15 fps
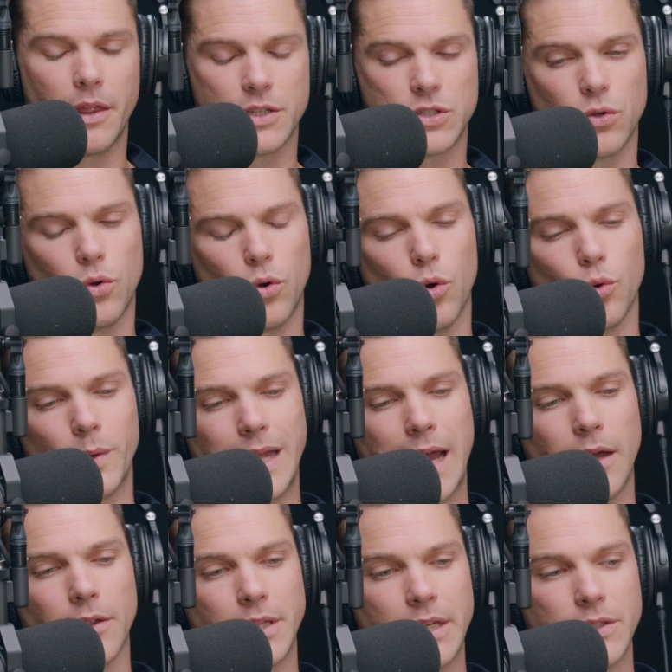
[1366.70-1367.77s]
uh, that's whole whole
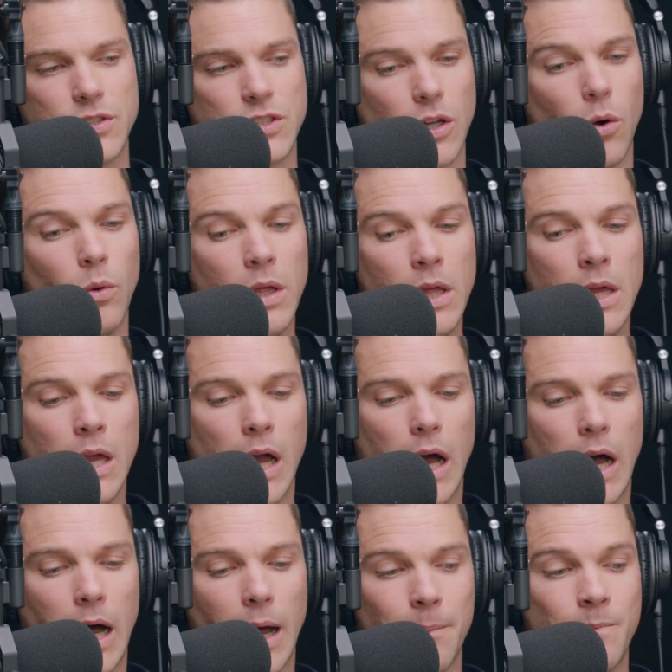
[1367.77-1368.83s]
reality. And so,
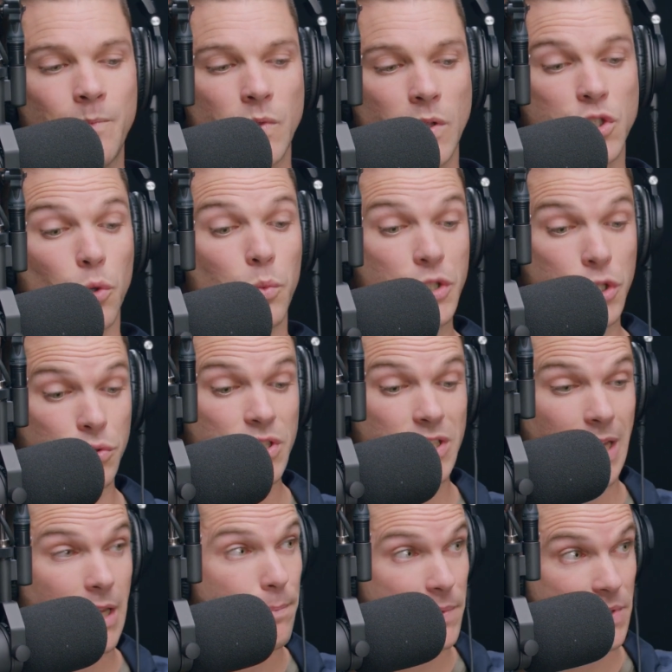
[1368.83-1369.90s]
um, so we do
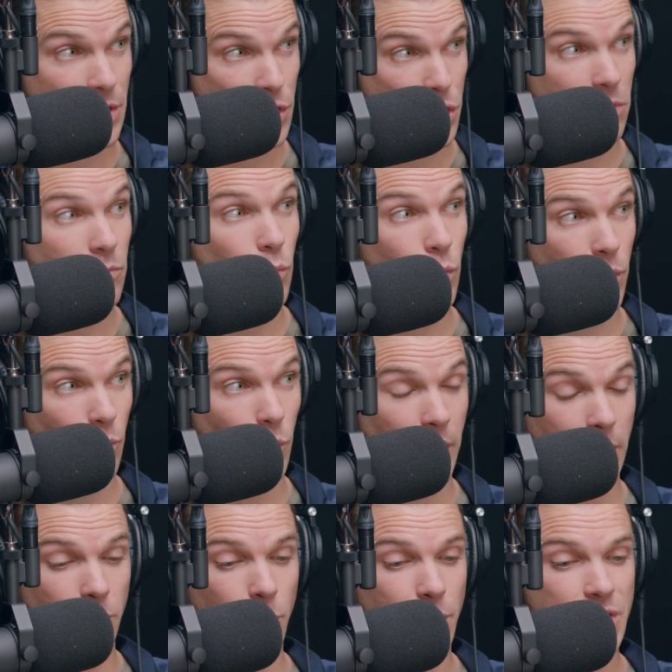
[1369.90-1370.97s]
state a position where
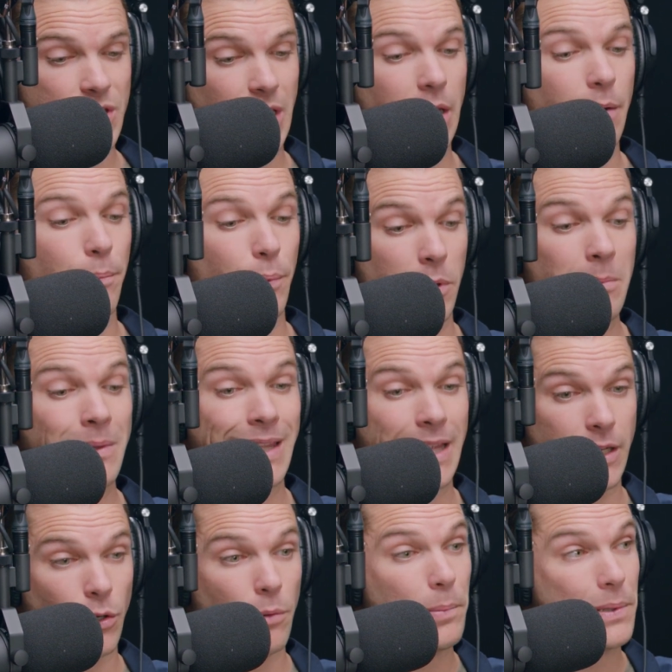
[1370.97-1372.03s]
we we state a
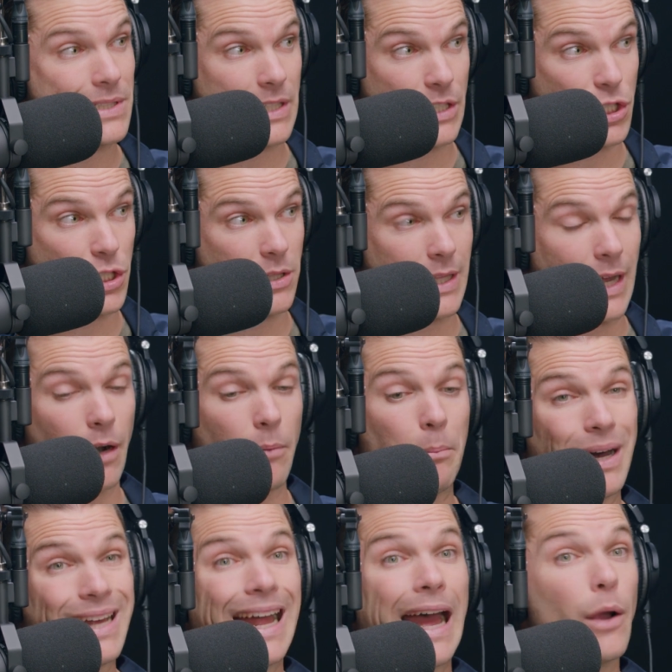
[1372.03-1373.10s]
premillennial position there.
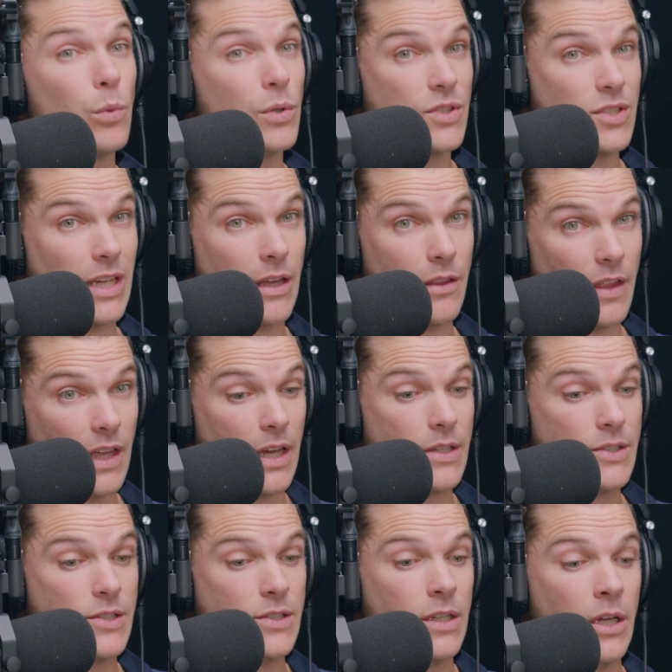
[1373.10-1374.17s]
But I will say
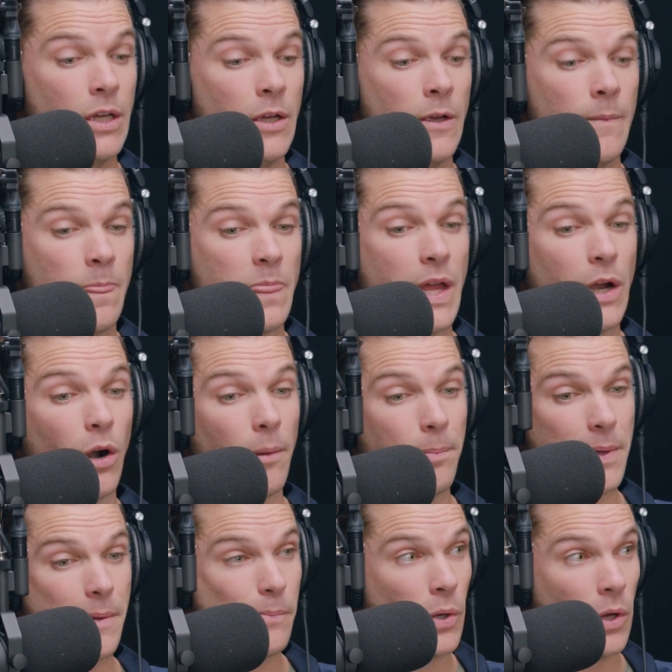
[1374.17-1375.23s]
this: there are
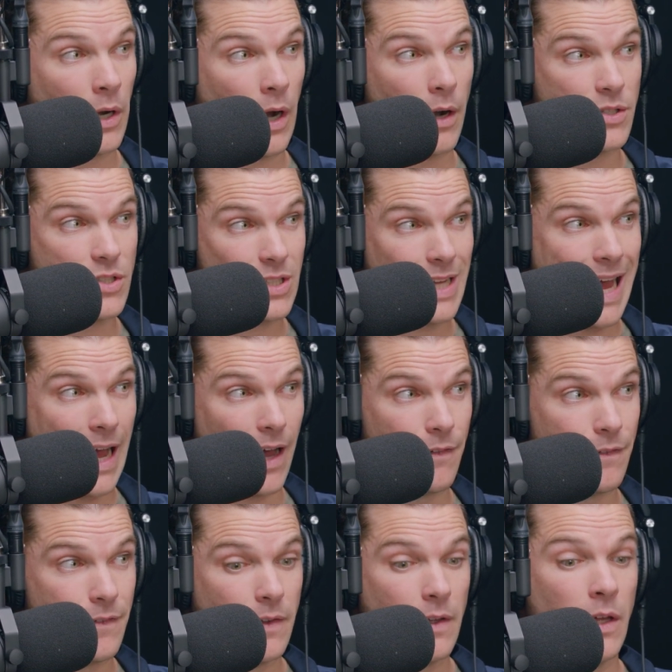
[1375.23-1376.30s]
people on our
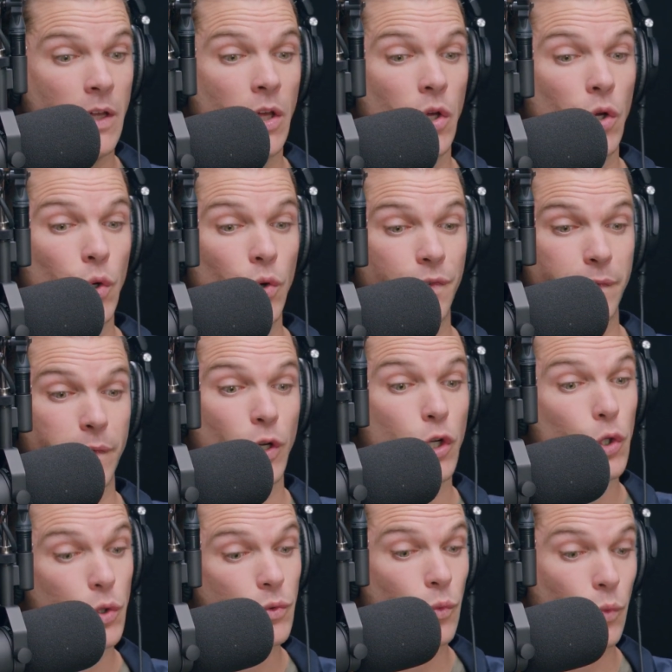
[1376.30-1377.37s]
staff who, for
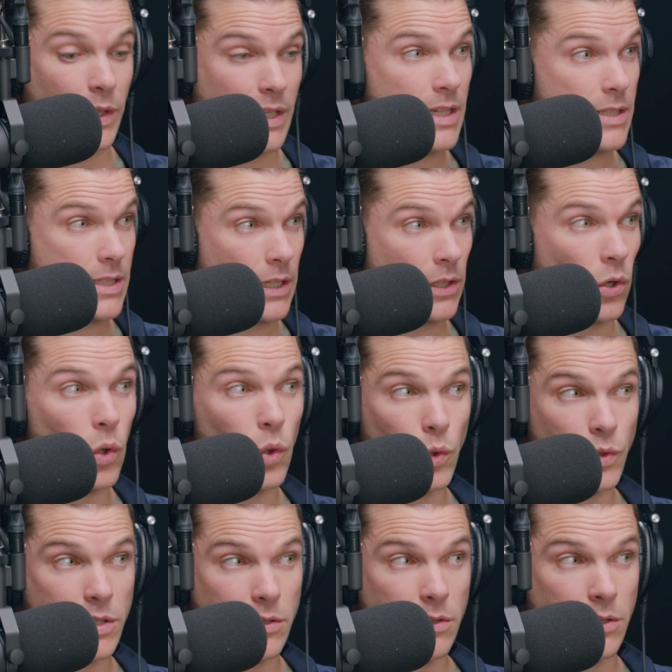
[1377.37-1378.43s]
good reason,
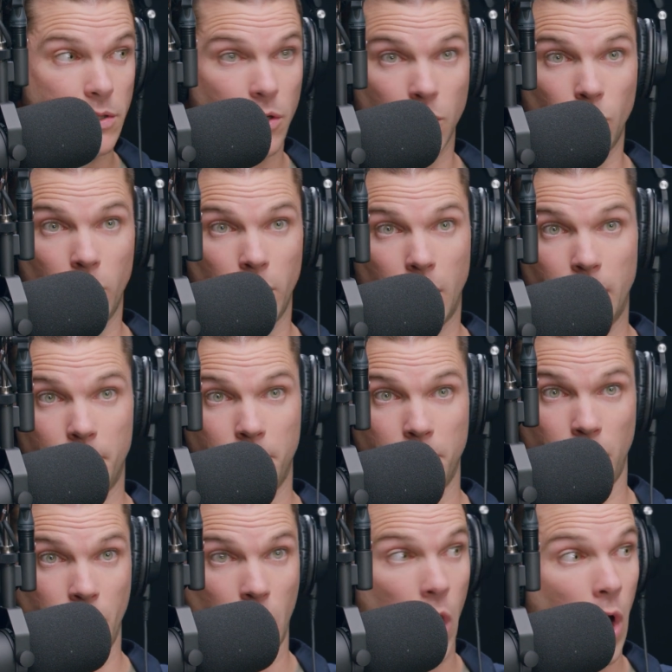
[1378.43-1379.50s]
hold the,
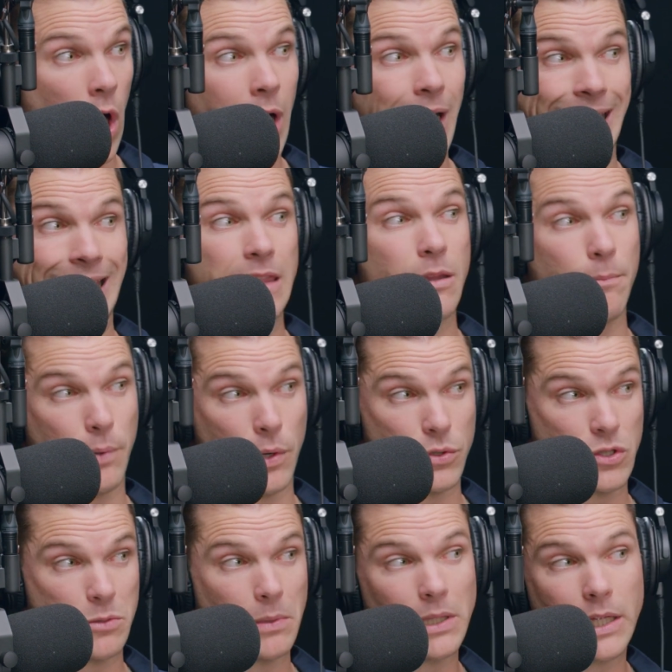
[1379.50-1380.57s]
um, the awe and the
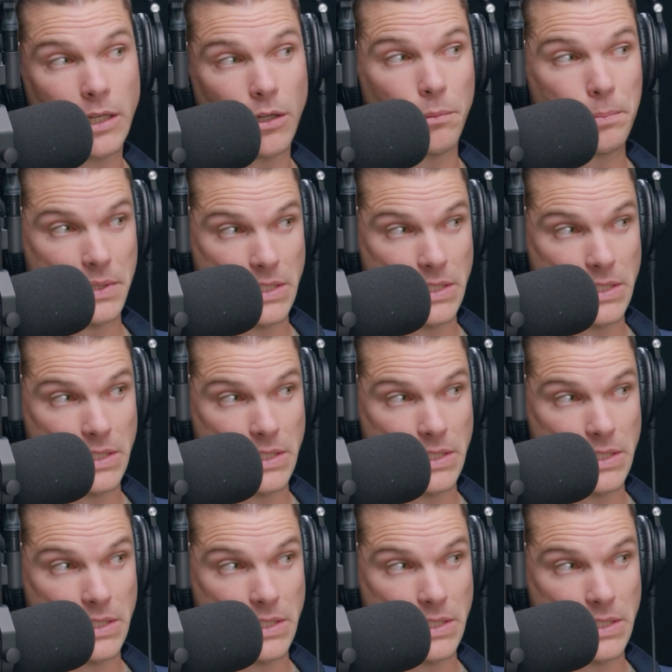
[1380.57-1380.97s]
post millennial